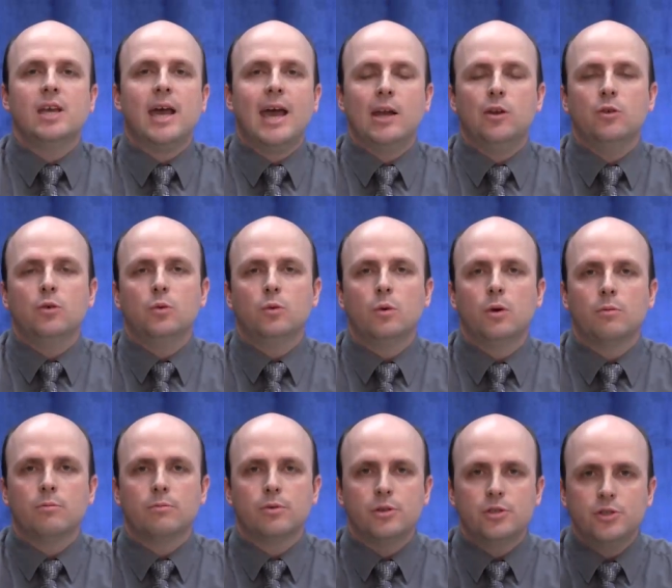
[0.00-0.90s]
cattle
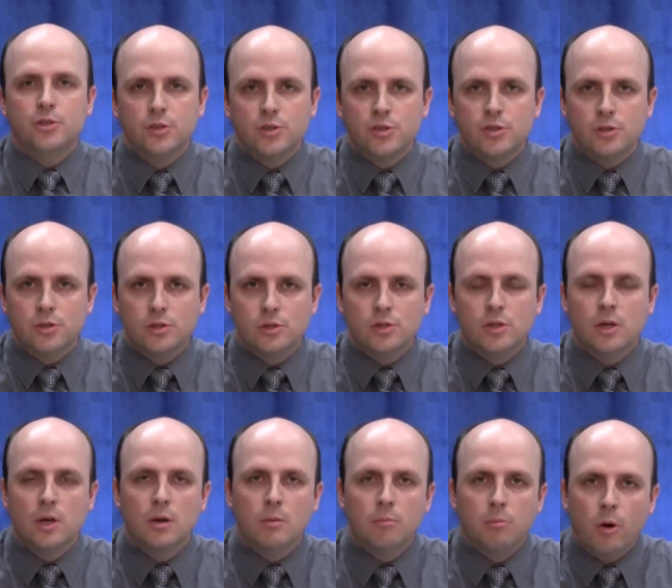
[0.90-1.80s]
producers
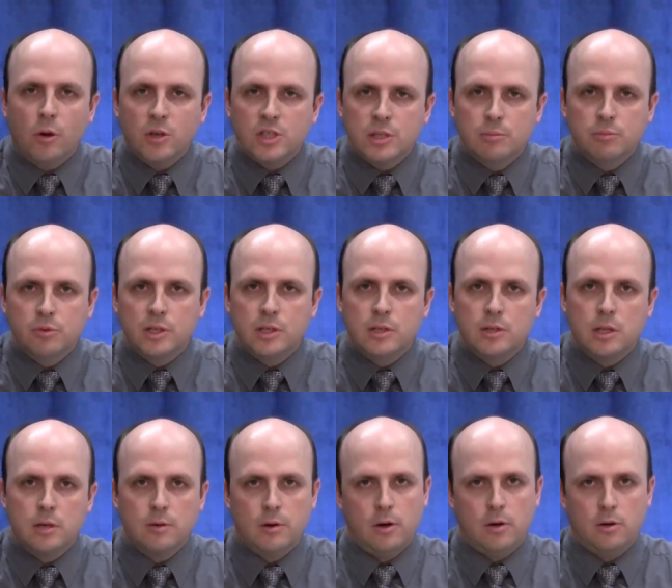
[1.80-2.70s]
possibly to
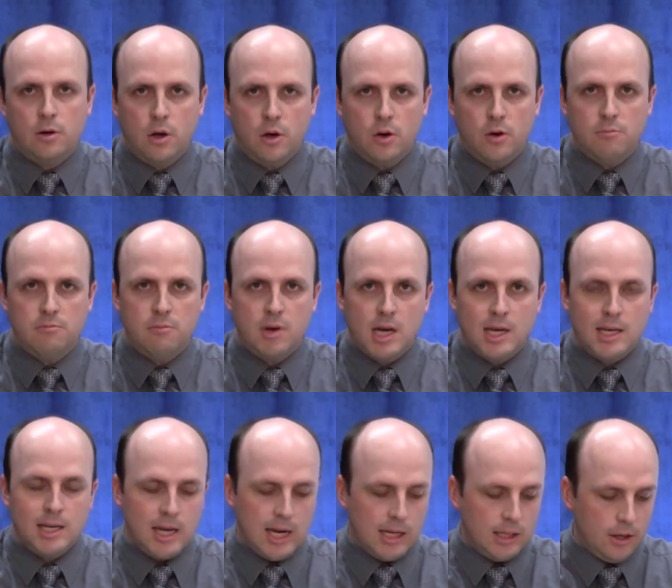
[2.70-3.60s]
their own
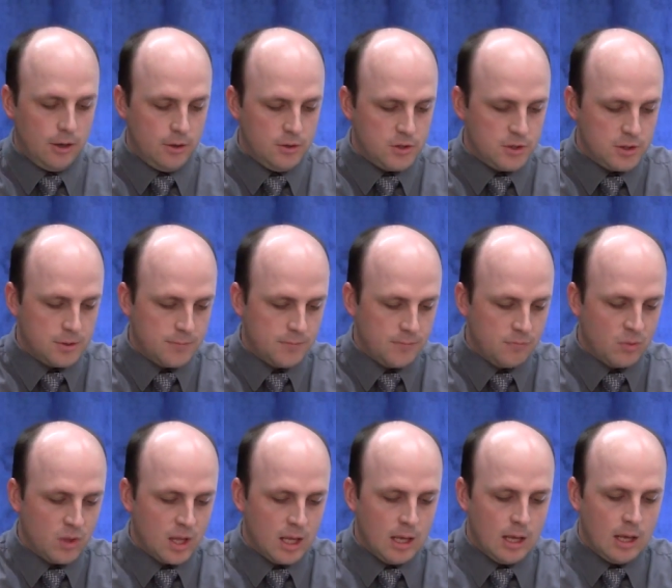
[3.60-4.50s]
homemade gallows.
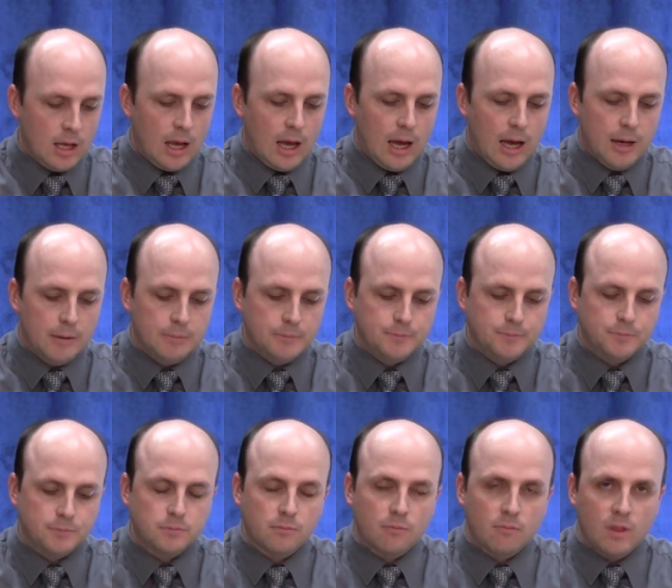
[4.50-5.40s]
Um,
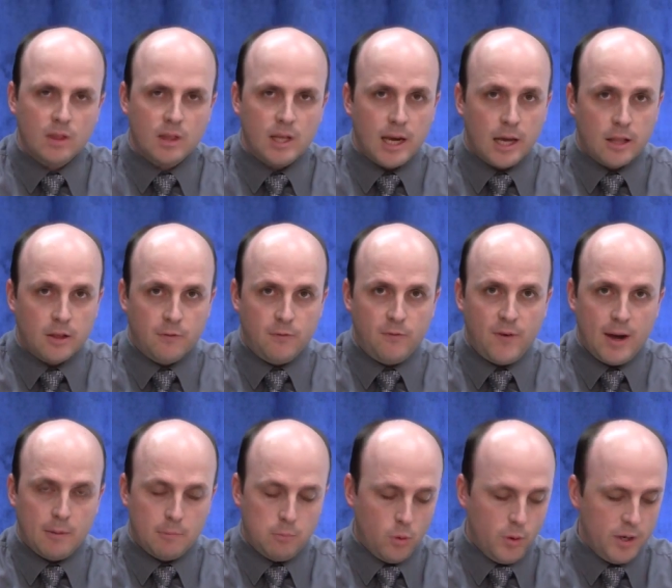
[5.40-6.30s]
the other
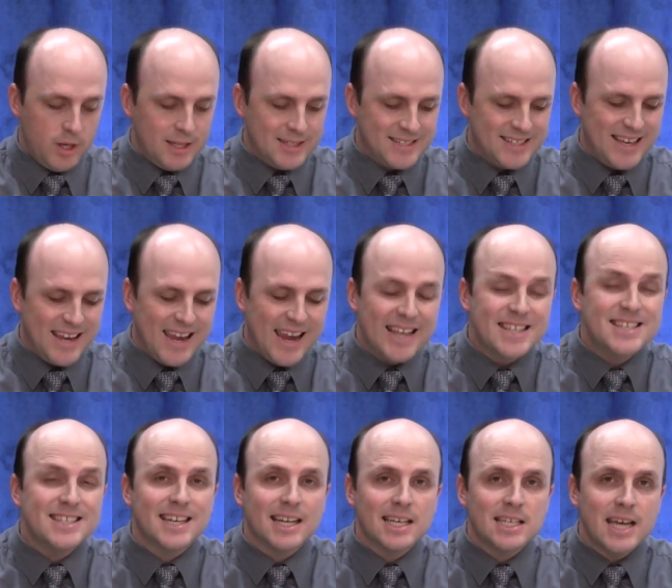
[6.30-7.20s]
fact point is
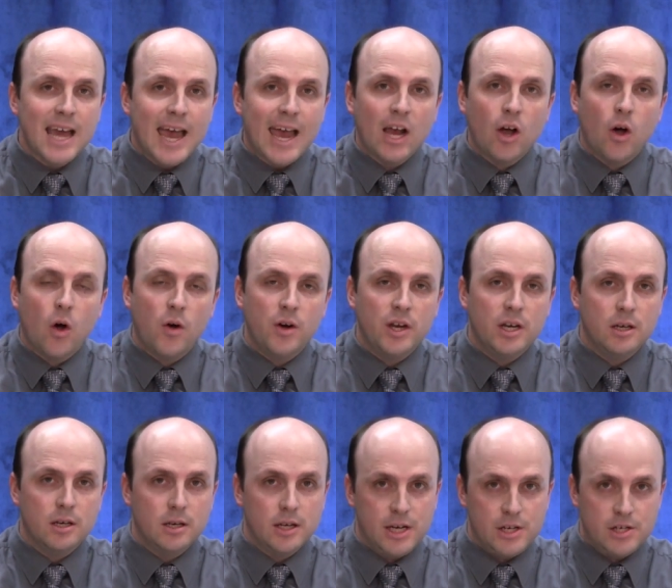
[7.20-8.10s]
it's an attack on
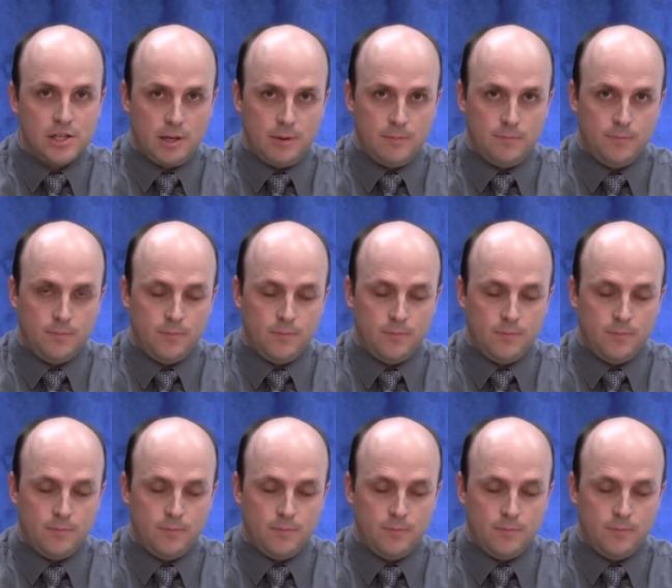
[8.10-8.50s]
Indonesia.